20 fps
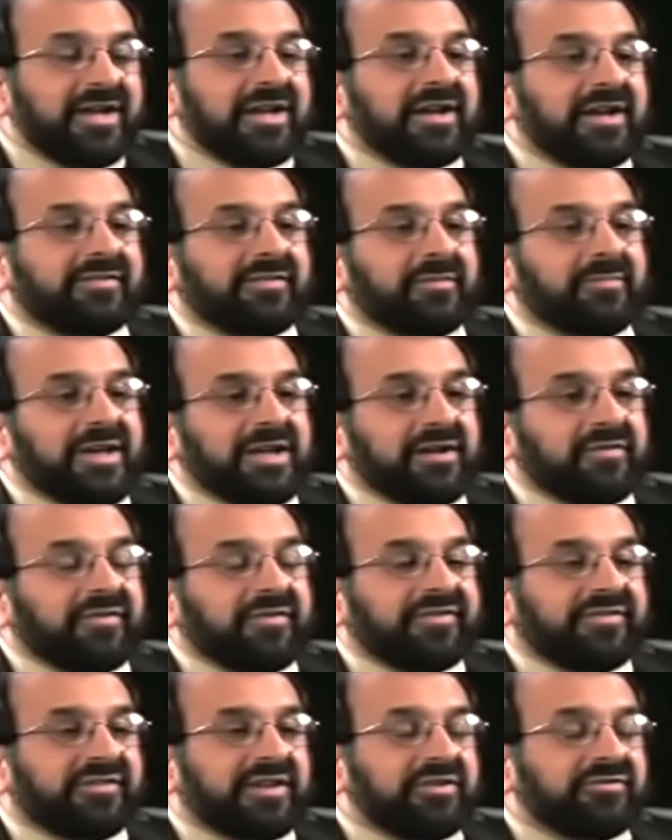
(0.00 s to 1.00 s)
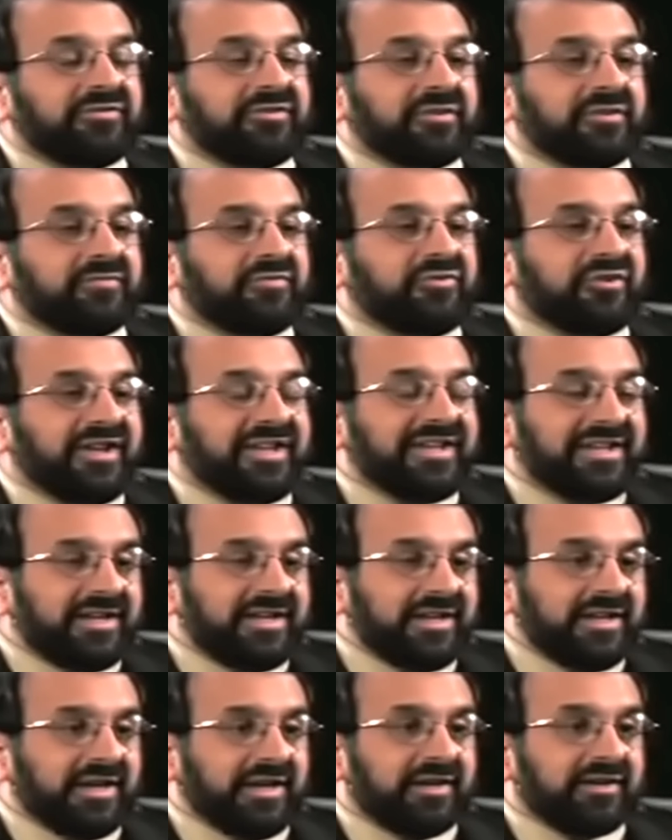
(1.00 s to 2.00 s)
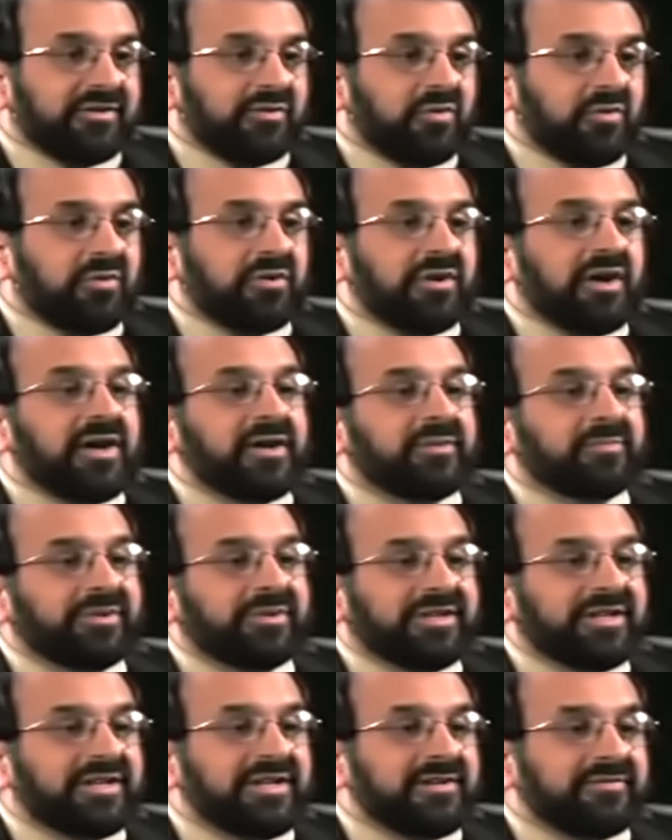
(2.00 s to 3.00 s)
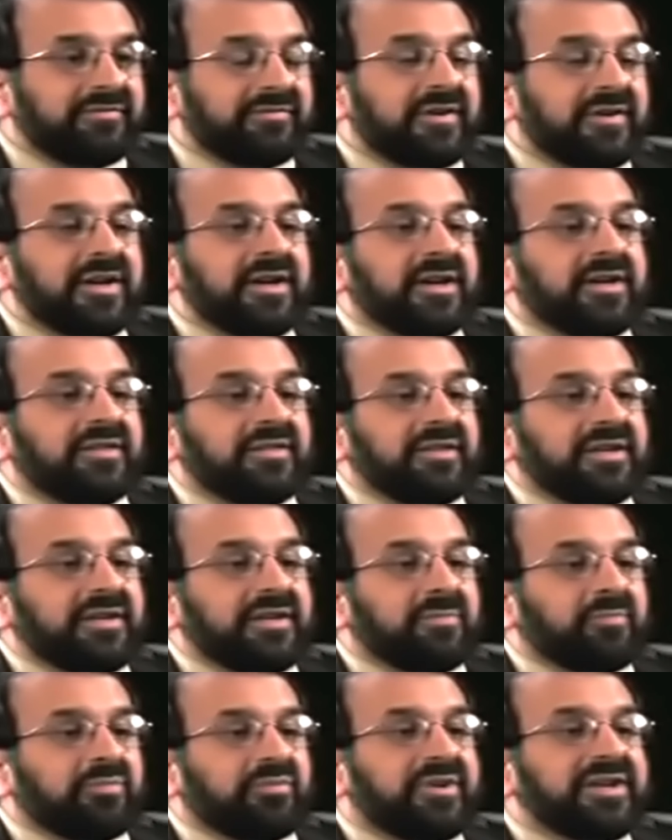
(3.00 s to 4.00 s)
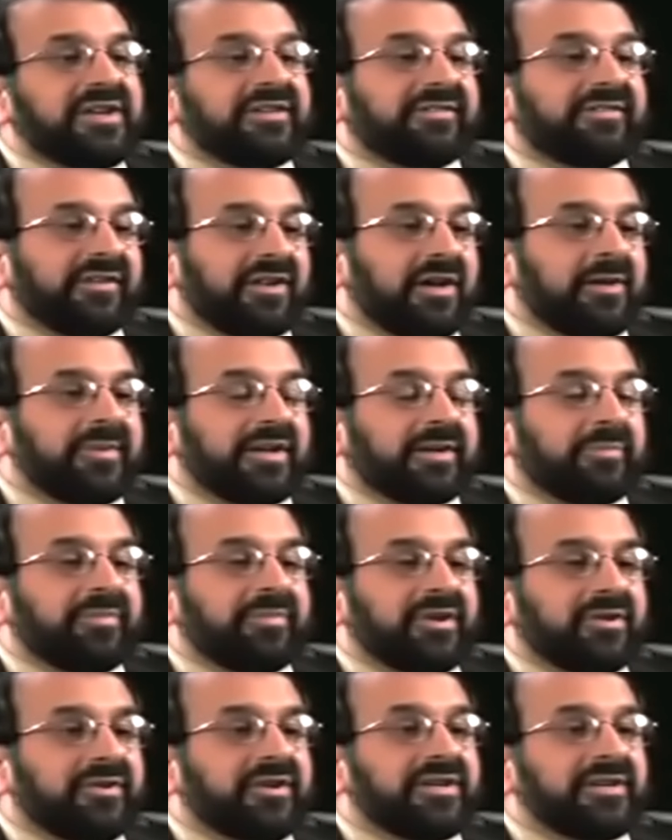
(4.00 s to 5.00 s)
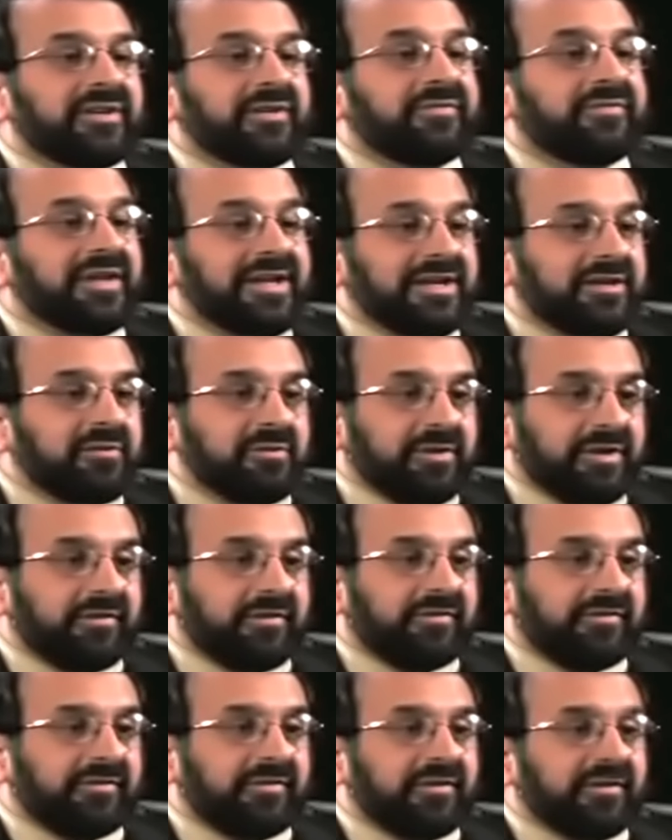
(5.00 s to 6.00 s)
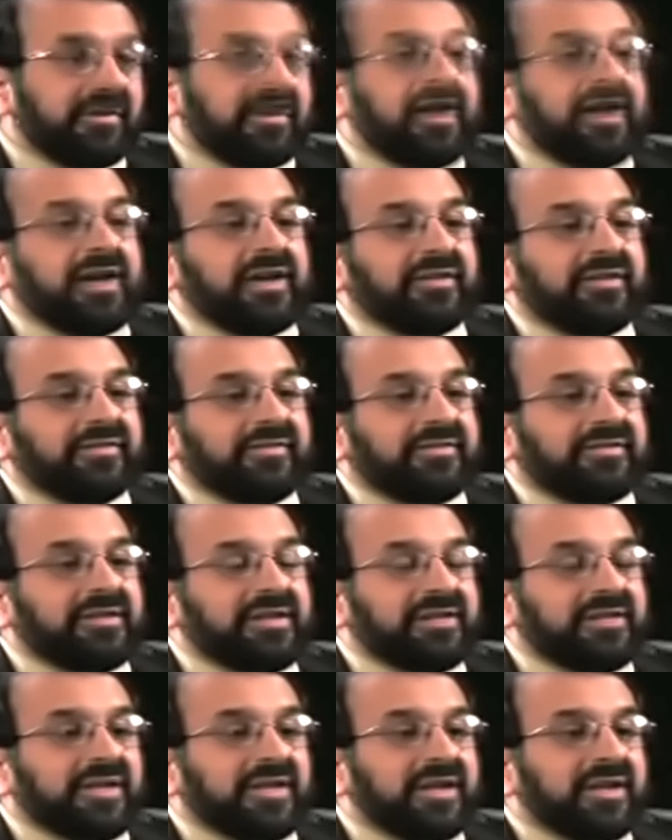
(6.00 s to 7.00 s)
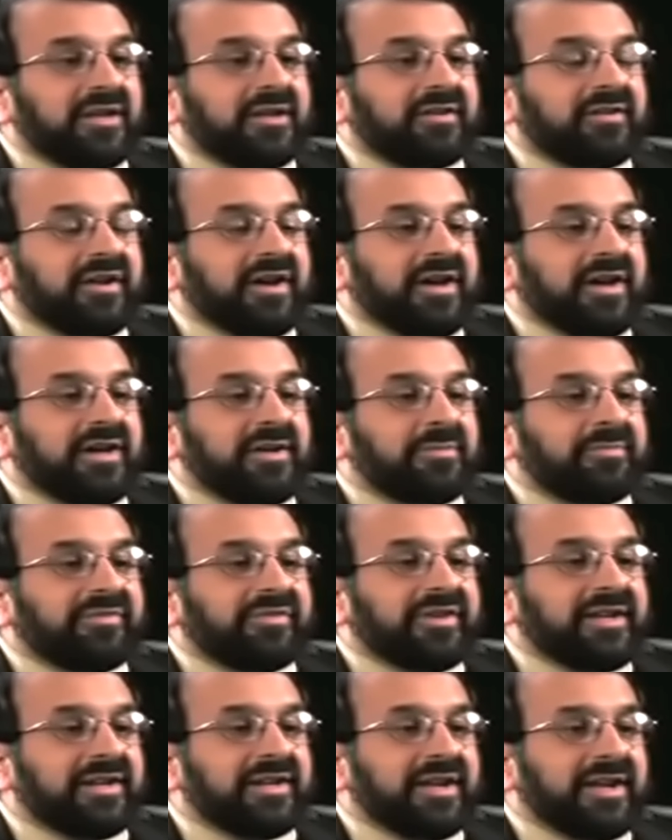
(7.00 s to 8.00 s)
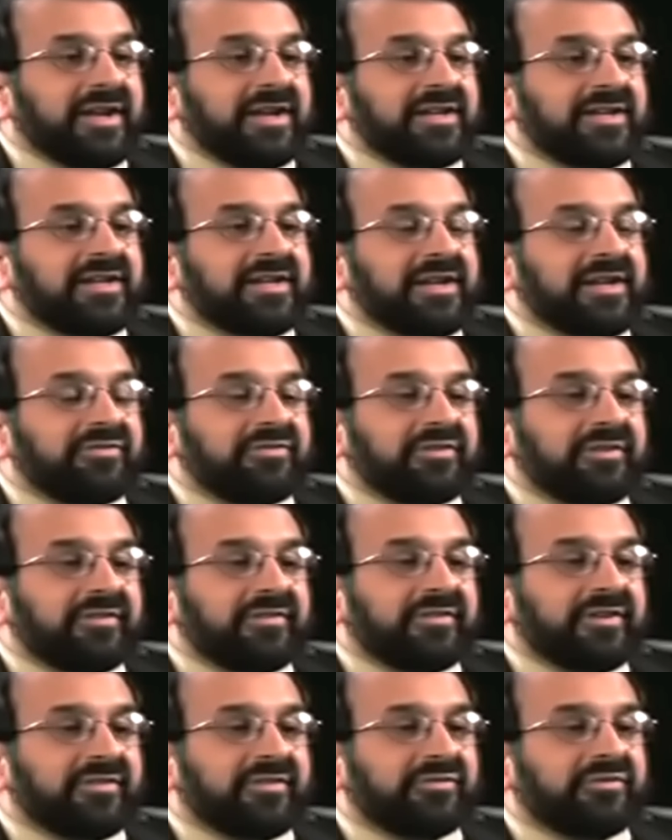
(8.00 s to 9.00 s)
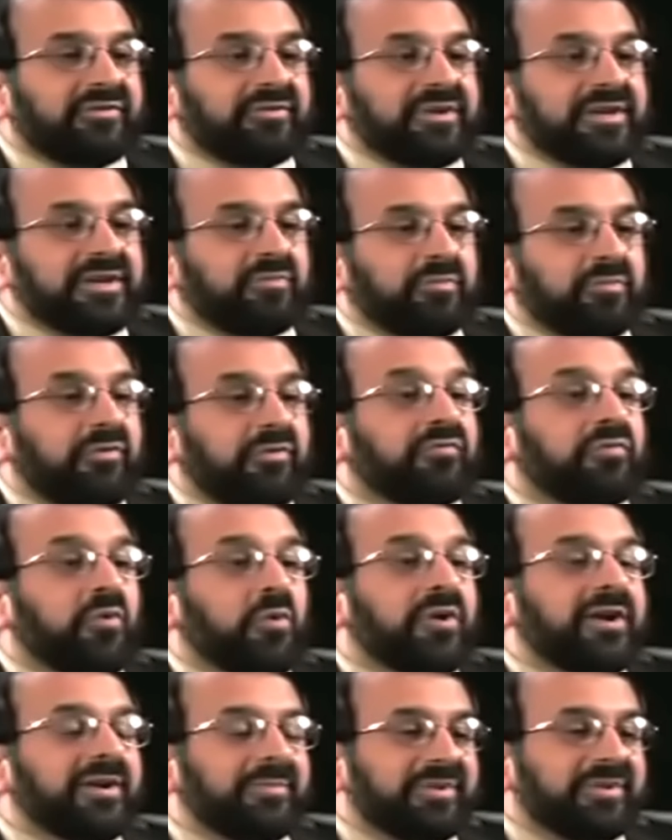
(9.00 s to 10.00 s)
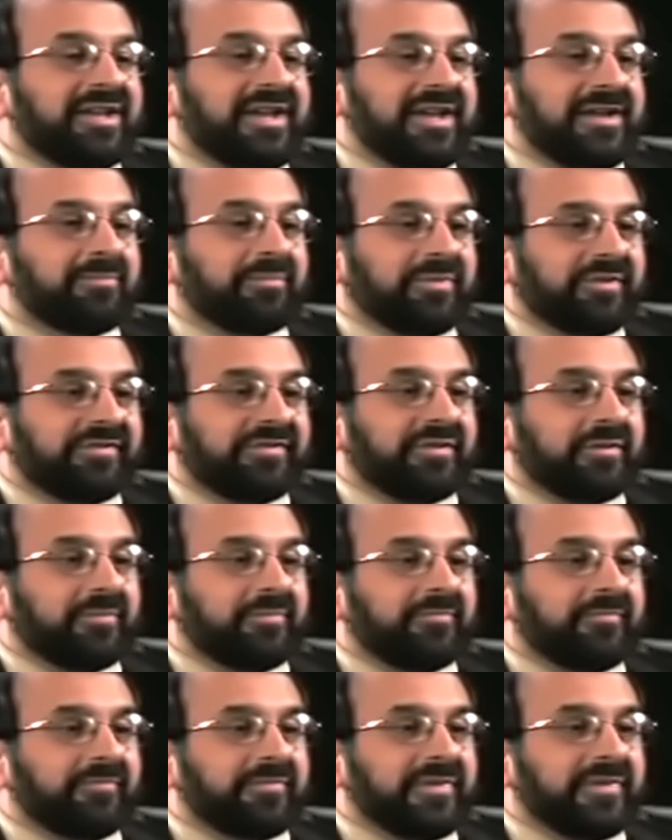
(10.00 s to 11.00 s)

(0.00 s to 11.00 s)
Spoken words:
as a manifestation of jahiliya, or unbelief, the pre-Islamic period of ignorance, as the times in any nation's history before it became Muslim